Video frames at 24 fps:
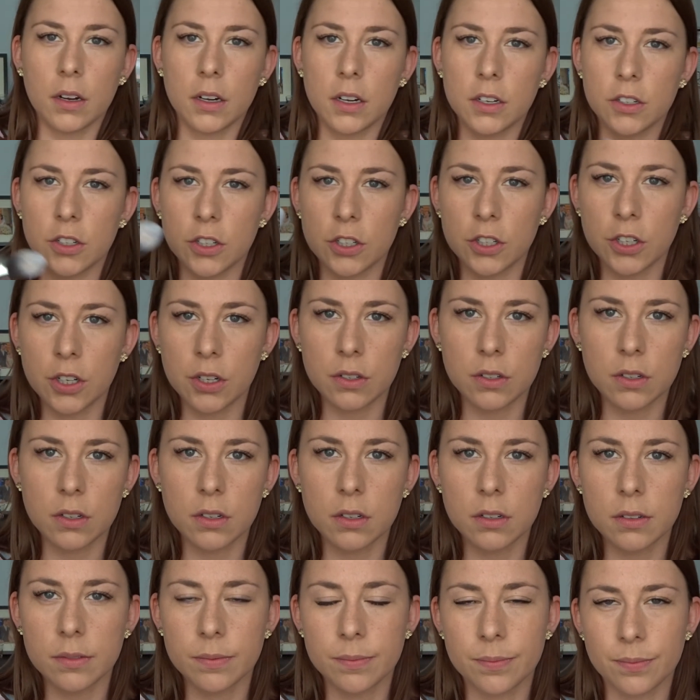going to just use,
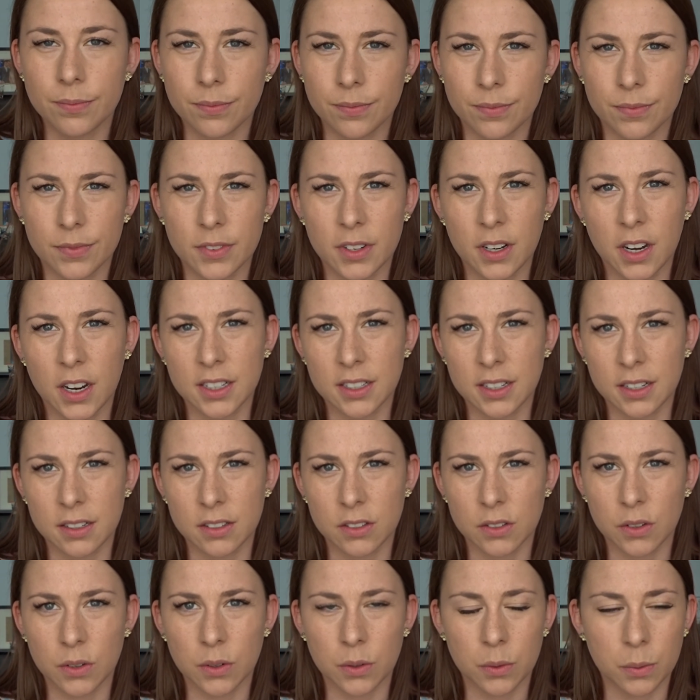the
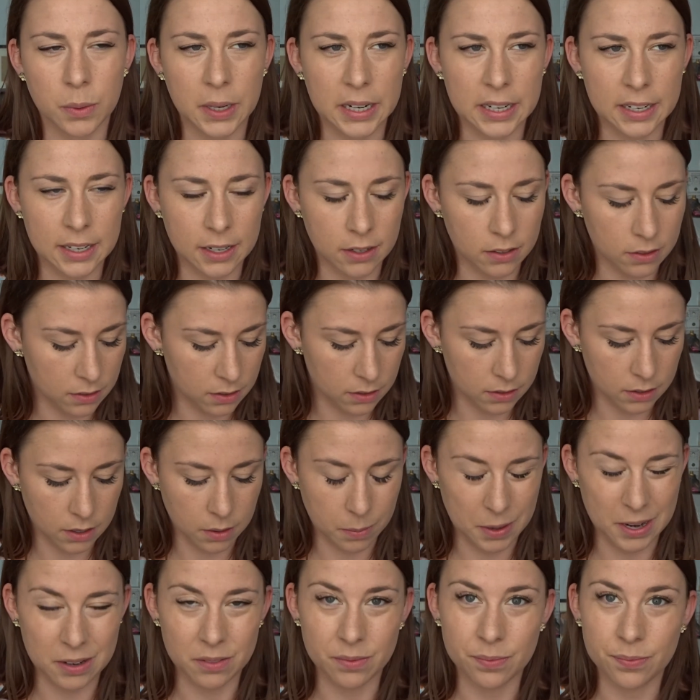lighting's gone all weird now, sun's
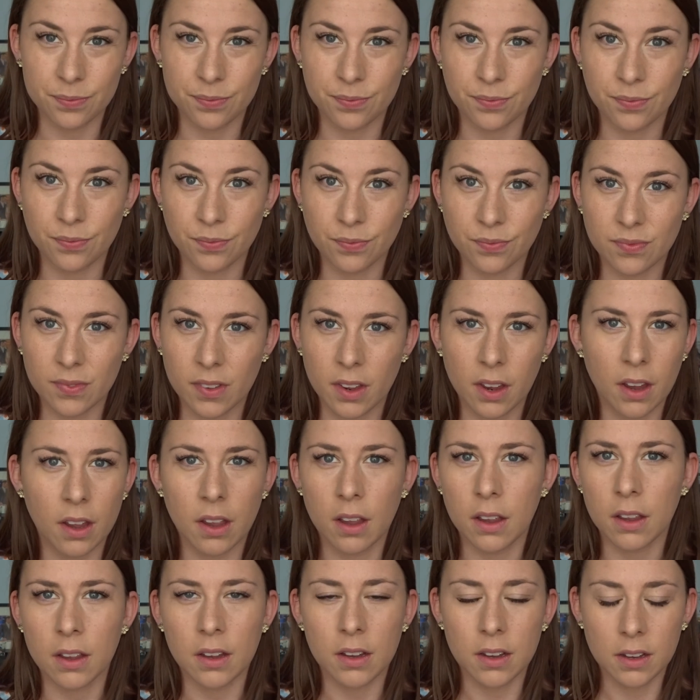come out.
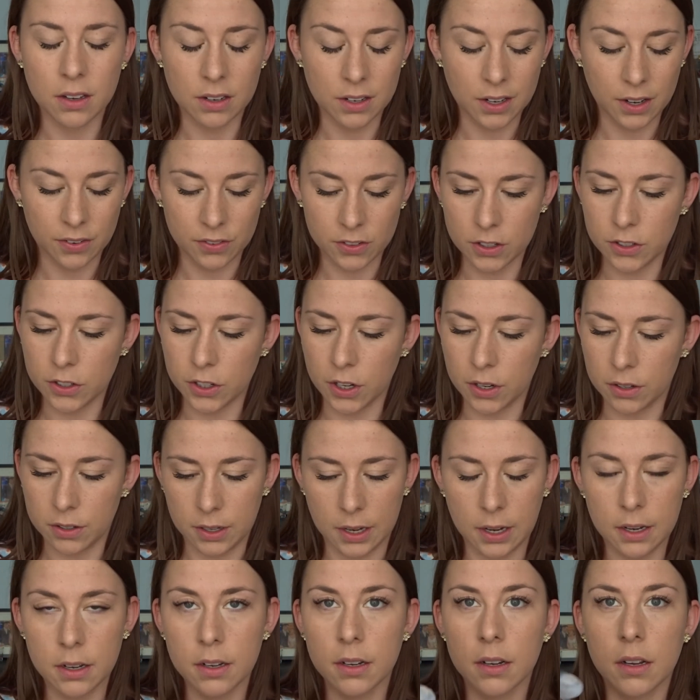You have to excuse
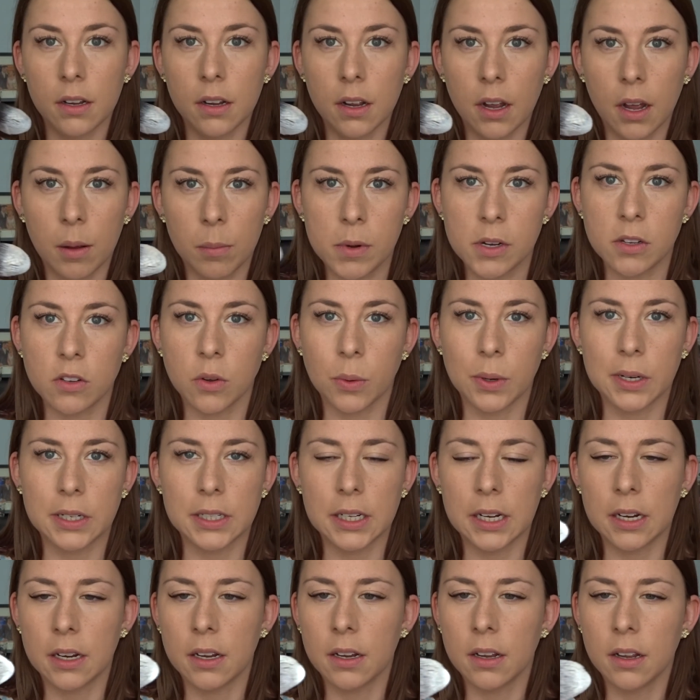it, I'm my
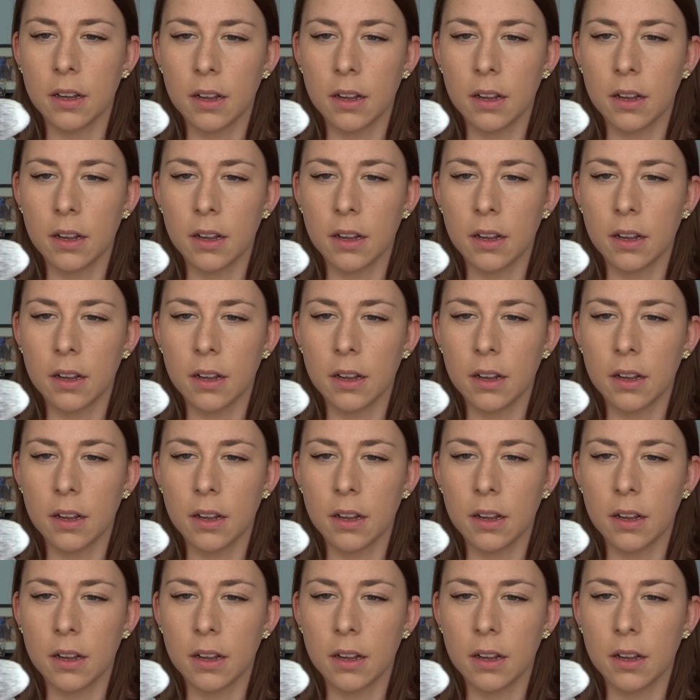squinting.